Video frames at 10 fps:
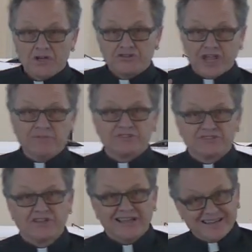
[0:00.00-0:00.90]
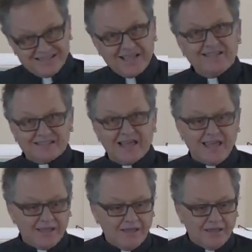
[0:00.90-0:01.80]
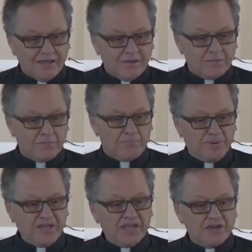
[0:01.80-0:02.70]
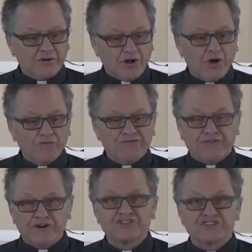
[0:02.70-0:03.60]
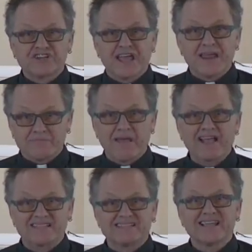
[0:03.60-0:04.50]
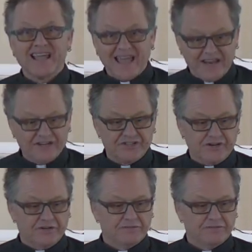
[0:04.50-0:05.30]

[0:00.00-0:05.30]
James is, in a sense, saying, be your own first and best editor.